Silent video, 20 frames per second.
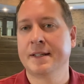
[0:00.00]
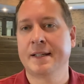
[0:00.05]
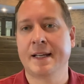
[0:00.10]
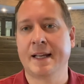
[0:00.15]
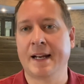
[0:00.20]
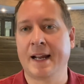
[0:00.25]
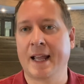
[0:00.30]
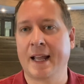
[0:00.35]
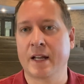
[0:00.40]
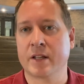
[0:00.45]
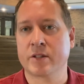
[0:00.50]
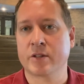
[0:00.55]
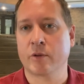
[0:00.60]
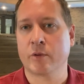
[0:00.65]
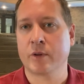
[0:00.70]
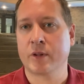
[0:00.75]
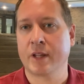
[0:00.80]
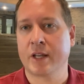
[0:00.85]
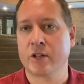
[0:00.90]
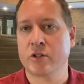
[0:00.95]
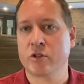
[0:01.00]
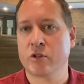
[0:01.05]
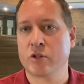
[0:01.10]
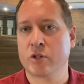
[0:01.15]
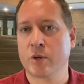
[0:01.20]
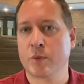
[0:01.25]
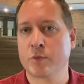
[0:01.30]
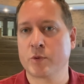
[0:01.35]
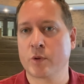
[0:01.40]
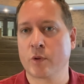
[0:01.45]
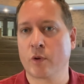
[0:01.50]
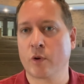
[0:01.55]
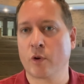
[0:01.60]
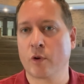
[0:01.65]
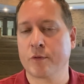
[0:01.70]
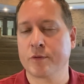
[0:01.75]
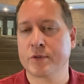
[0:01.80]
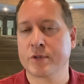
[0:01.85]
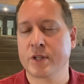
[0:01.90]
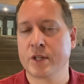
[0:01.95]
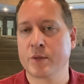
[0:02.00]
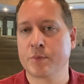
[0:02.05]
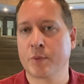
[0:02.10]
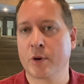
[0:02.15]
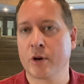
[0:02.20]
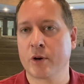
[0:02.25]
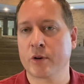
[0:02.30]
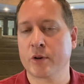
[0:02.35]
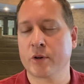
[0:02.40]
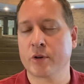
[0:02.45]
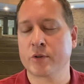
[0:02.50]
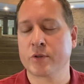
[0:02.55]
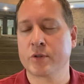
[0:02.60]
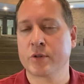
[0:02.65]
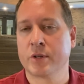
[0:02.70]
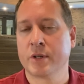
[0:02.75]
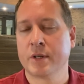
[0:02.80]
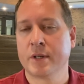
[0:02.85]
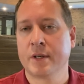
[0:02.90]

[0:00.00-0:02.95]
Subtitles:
enhance our relationships with our overseas partners